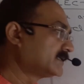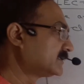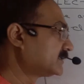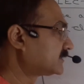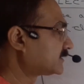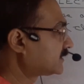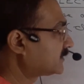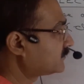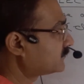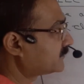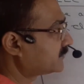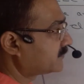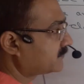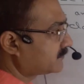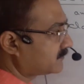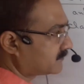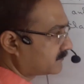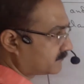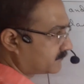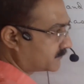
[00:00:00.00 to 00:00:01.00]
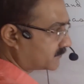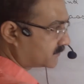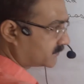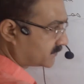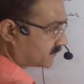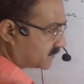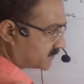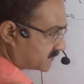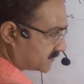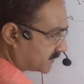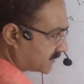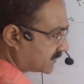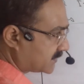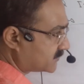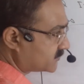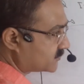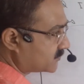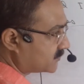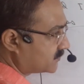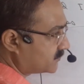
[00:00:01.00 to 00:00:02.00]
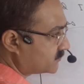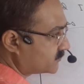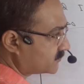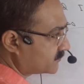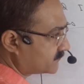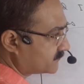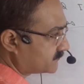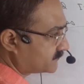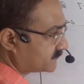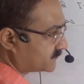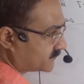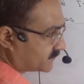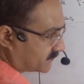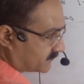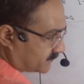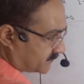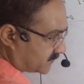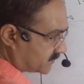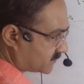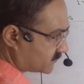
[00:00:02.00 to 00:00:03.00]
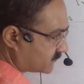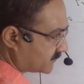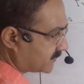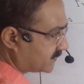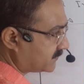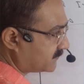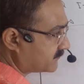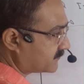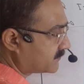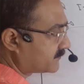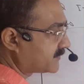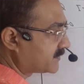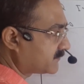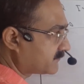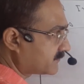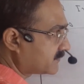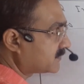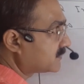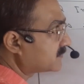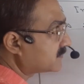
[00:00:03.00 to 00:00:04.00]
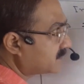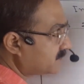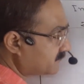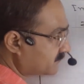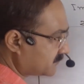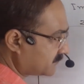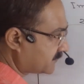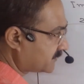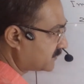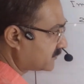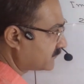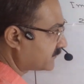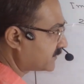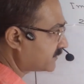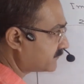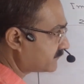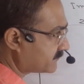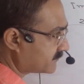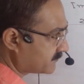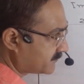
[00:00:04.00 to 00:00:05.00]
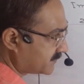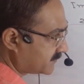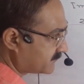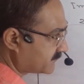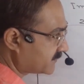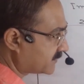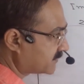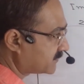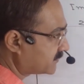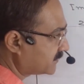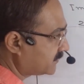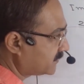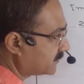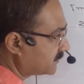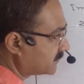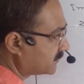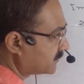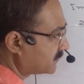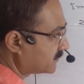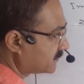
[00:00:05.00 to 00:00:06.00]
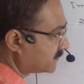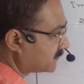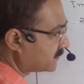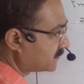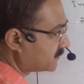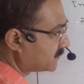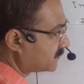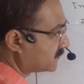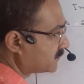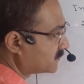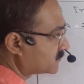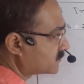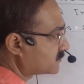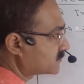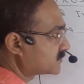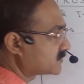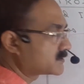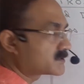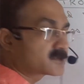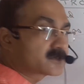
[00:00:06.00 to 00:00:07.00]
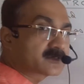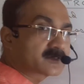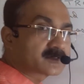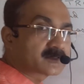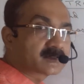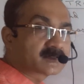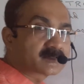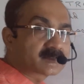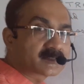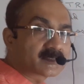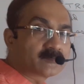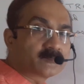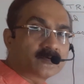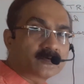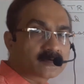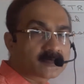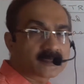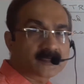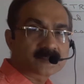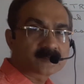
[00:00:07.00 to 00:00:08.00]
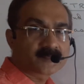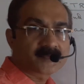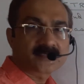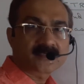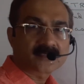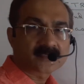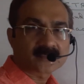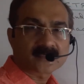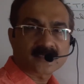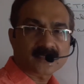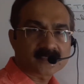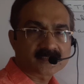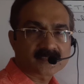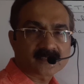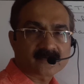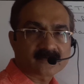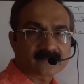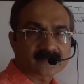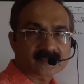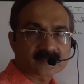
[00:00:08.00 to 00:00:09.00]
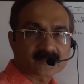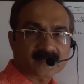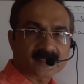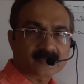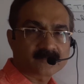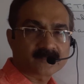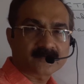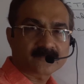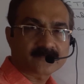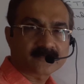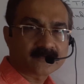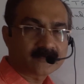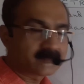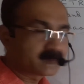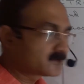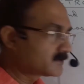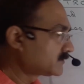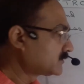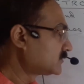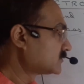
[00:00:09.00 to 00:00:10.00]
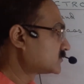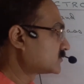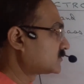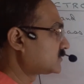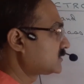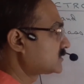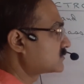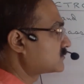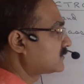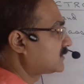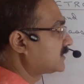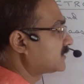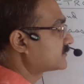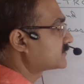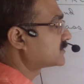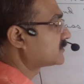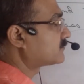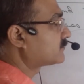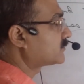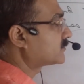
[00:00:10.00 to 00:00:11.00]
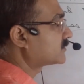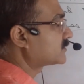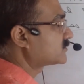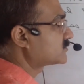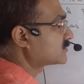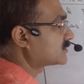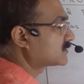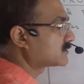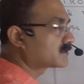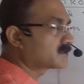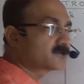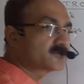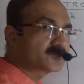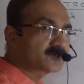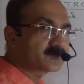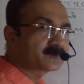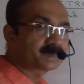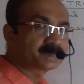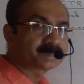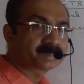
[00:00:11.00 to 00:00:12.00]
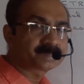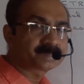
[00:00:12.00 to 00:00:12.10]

Now we brought the second charge from this way, from infinity, from anywhere, from infinity. So since some work has been done, as I explained before, so this will have some potential energy.